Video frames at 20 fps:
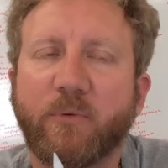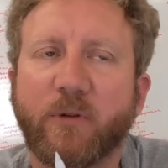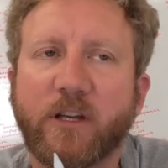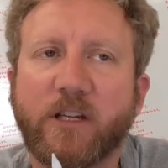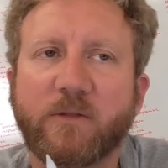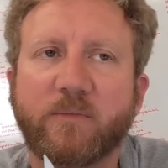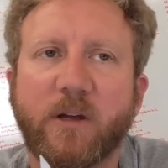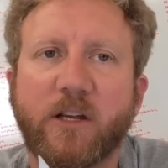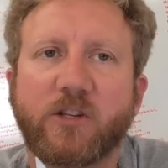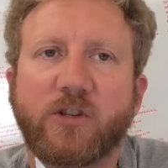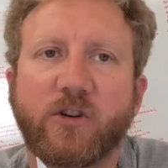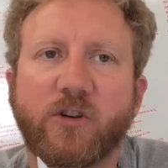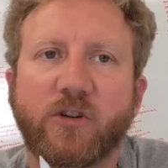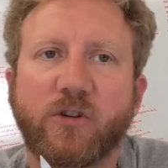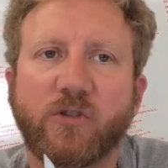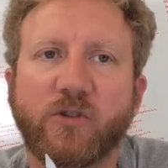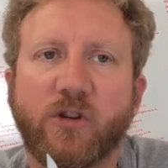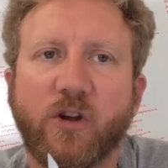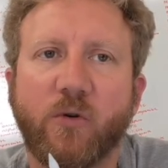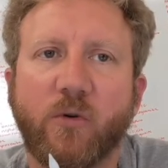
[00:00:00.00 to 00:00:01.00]
Please make sure
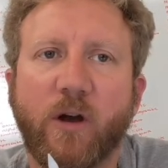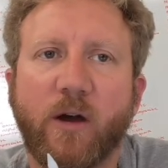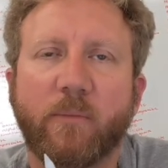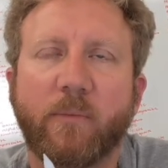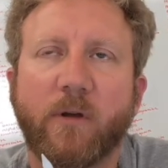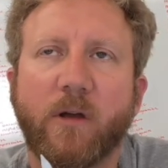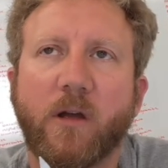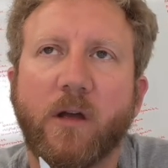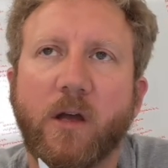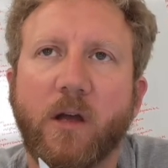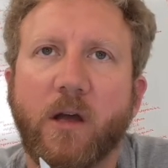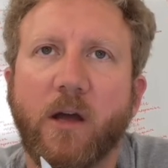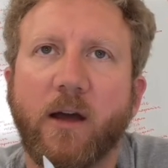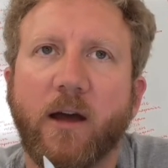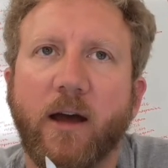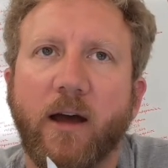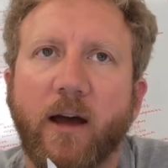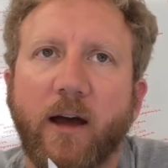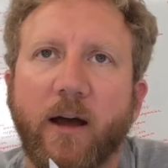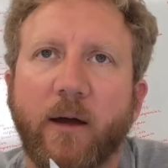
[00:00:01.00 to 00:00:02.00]
you show up
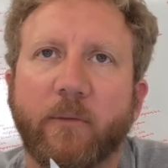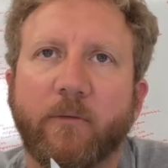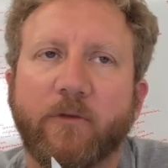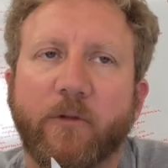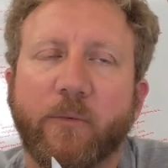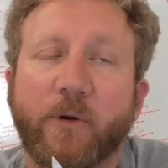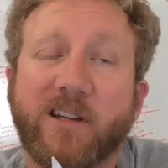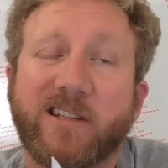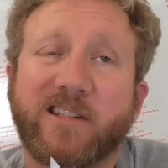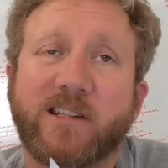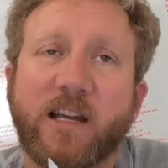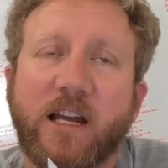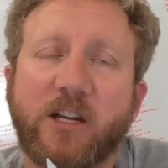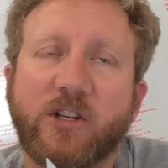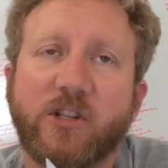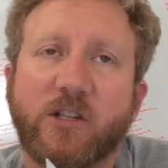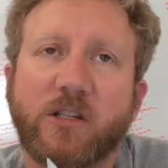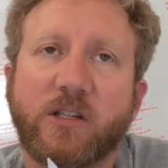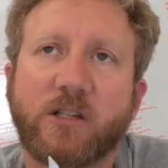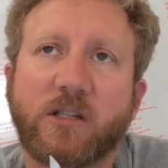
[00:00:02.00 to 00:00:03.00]
for
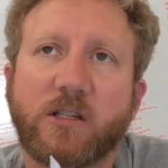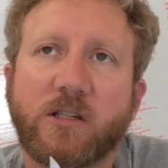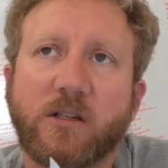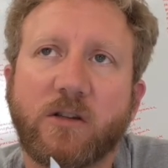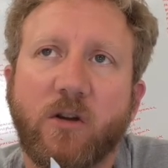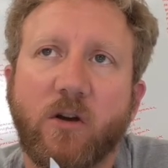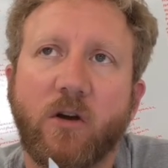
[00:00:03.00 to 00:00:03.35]
presentations